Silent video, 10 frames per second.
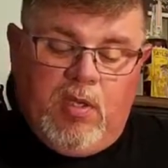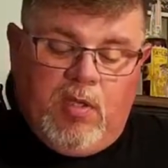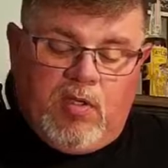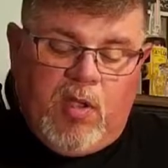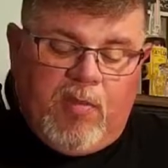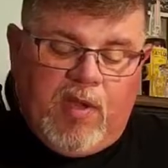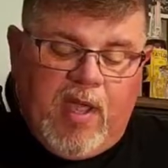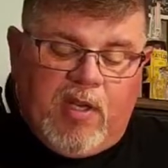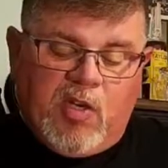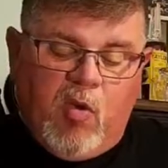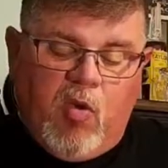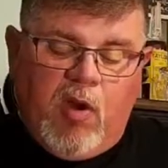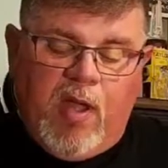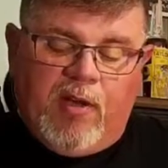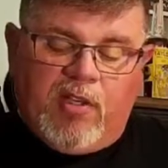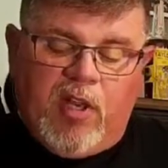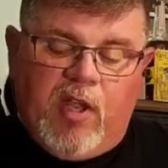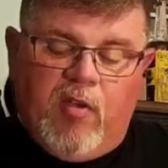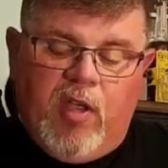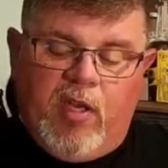So I've been kind of torn on, should I
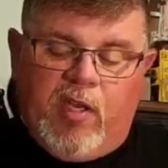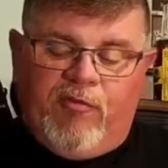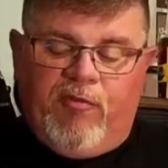go ahead